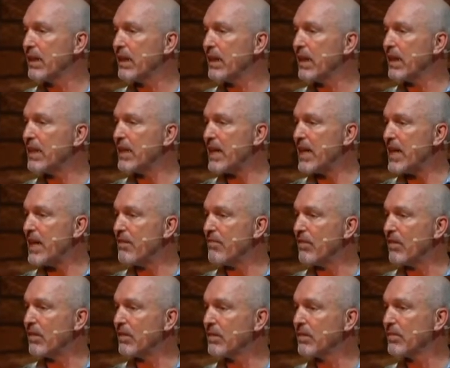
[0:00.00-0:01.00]
and the
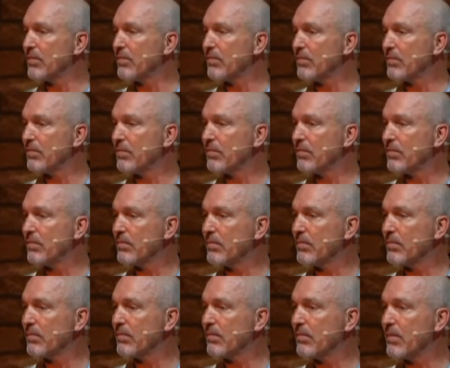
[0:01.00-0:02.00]
evil.
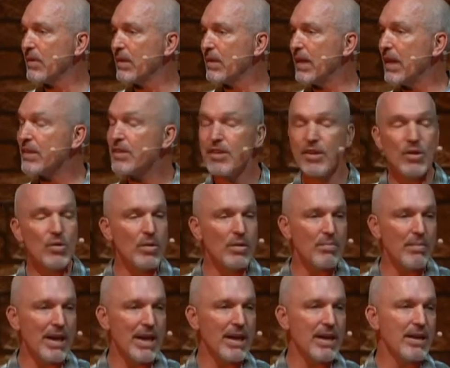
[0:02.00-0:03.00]
That's you and
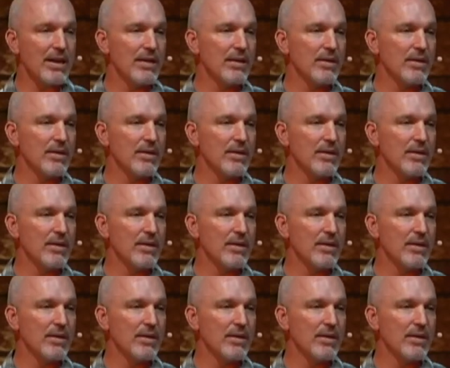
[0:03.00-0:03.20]
me.